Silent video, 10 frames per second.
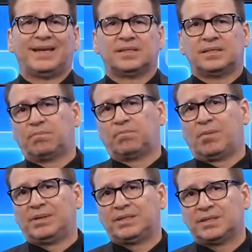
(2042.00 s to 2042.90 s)
X, you're
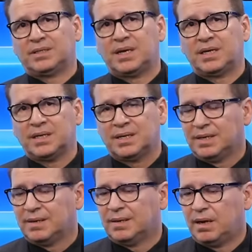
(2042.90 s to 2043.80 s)
probably stuck.
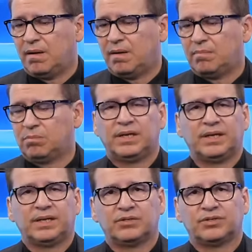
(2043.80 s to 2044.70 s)

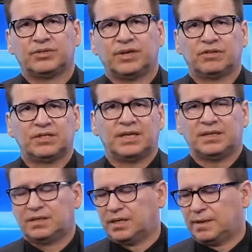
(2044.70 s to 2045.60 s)
Millennials, you'll never see it.